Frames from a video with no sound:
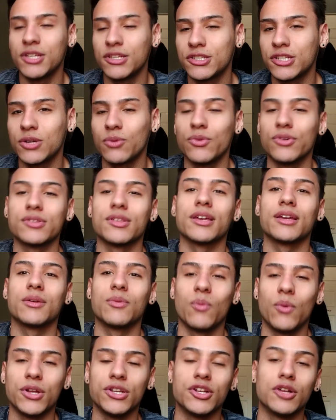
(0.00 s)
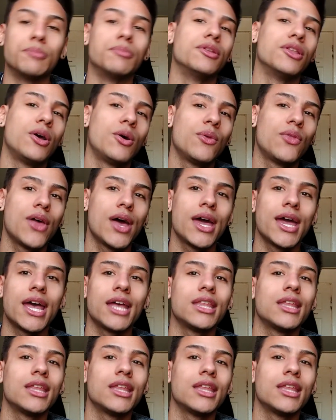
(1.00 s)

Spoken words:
Sister was like 1 year below that,